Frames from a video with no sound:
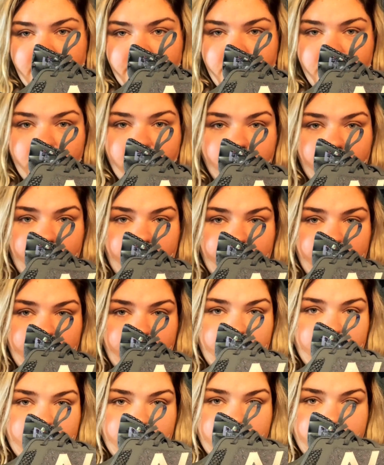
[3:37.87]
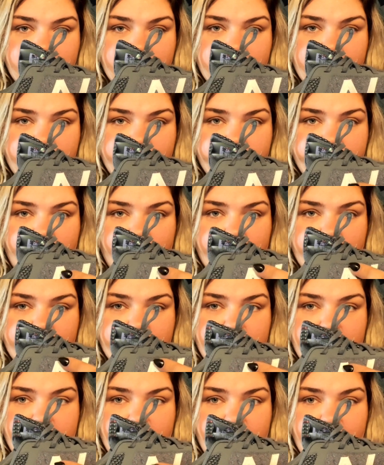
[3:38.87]
gradient effect they
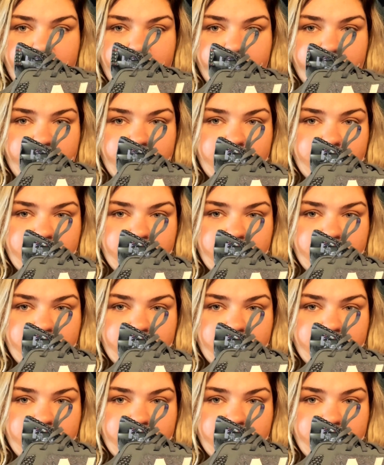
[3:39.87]
have here.